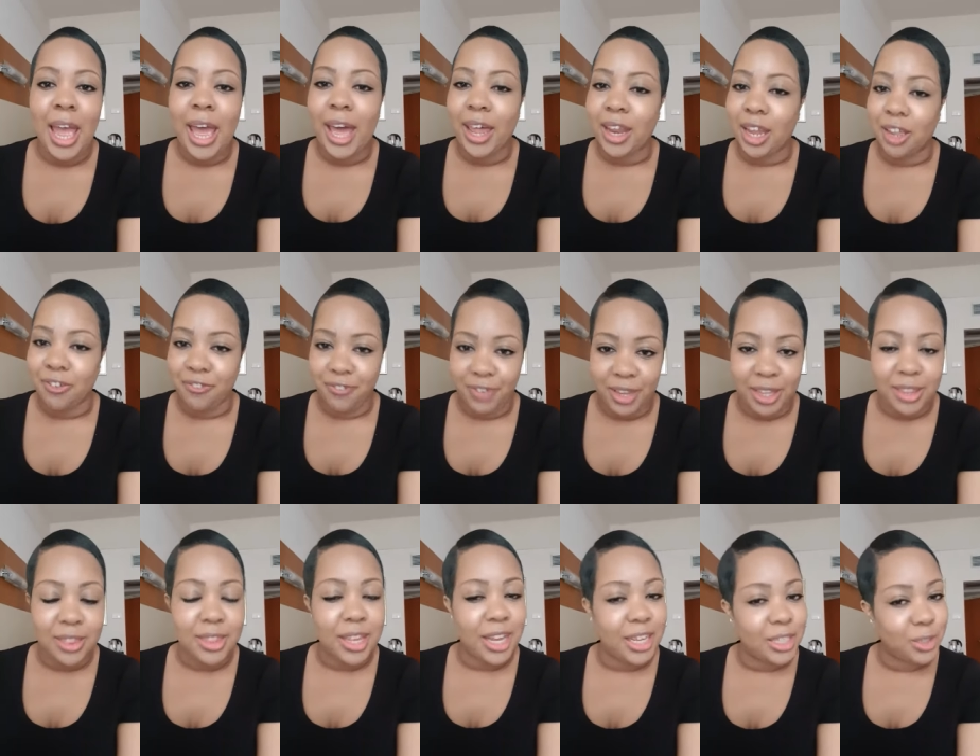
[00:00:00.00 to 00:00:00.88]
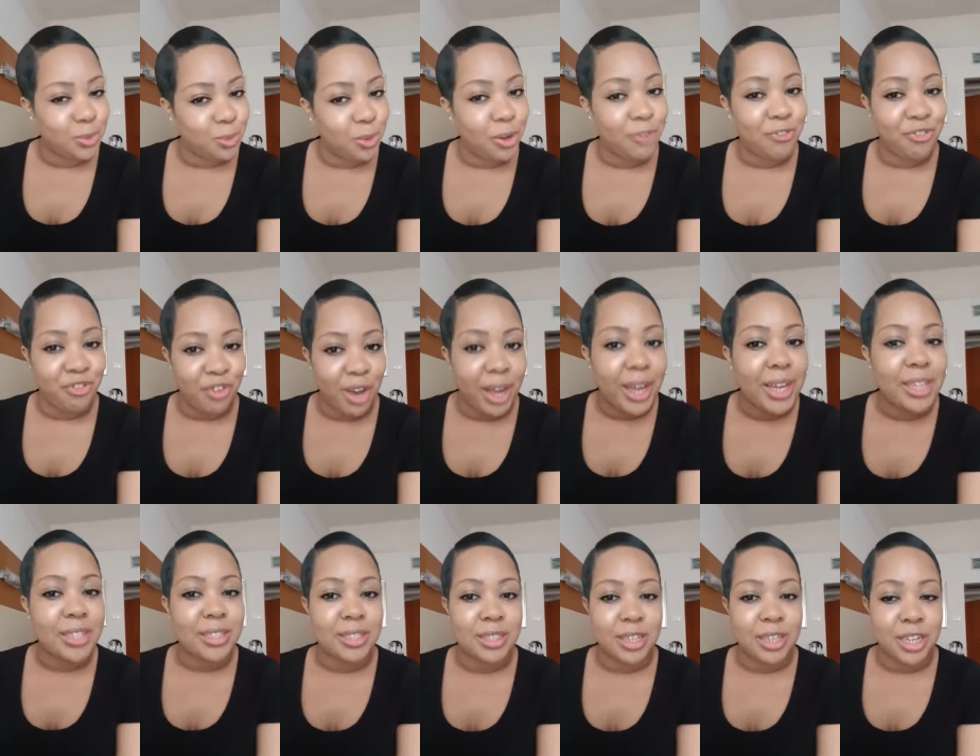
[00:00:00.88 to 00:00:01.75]
And I think that's what
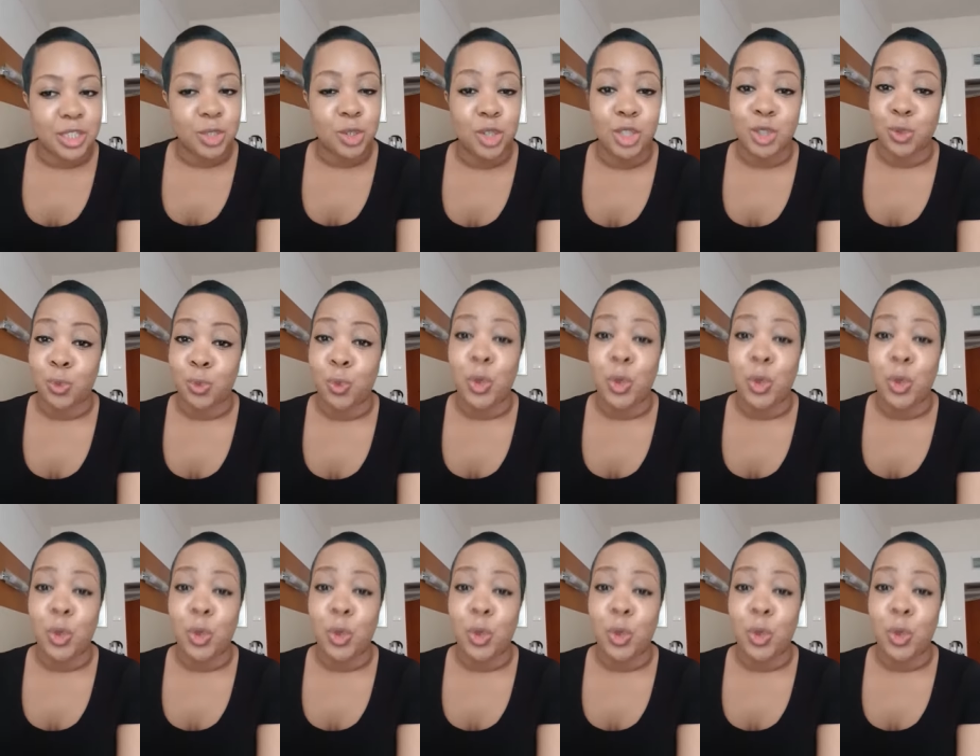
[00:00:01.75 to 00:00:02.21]
frightens us because